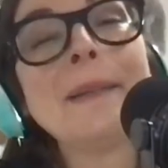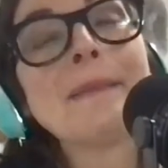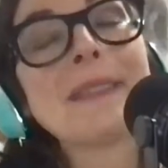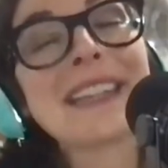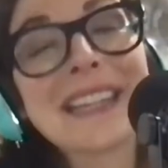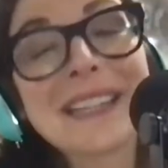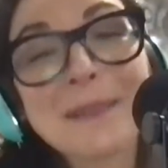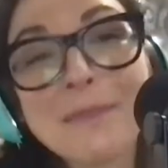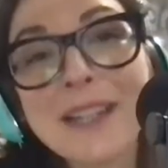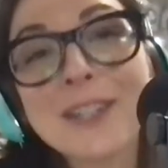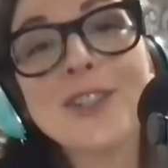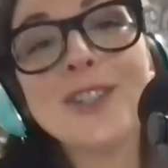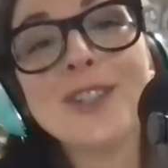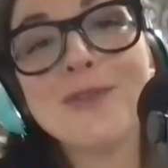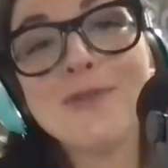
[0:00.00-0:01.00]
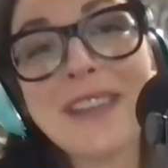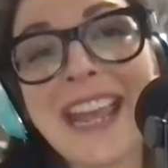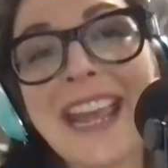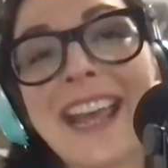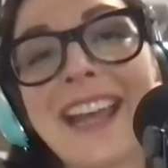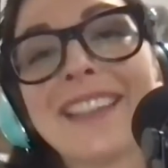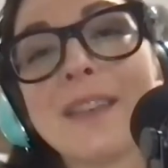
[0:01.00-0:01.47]
Like, as much as you
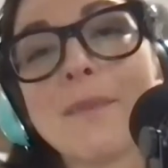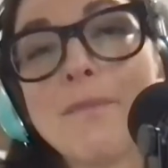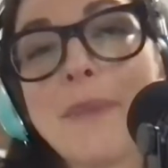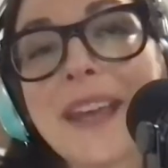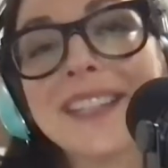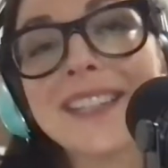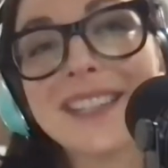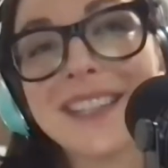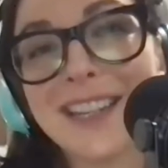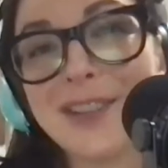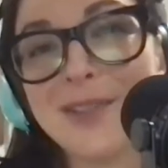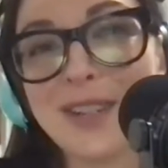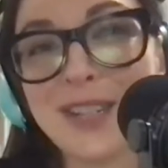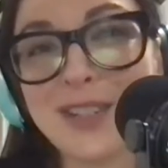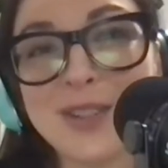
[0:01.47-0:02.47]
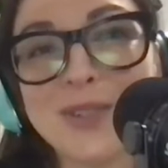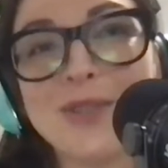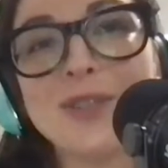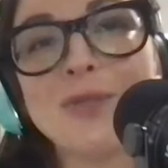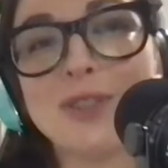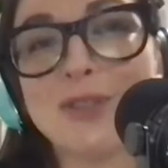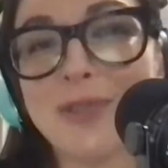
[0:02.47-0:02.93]
can, the best thing you can do
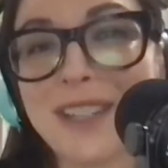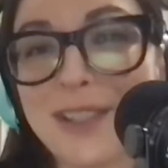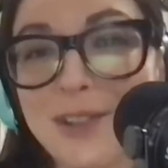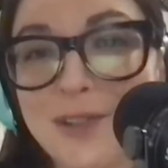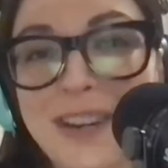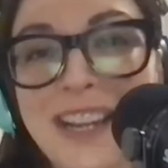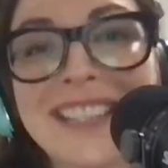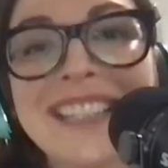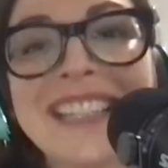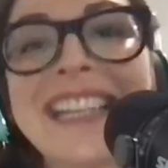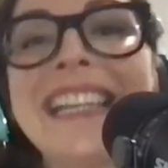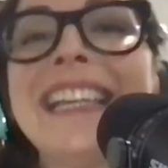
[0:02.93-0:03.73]
to address stress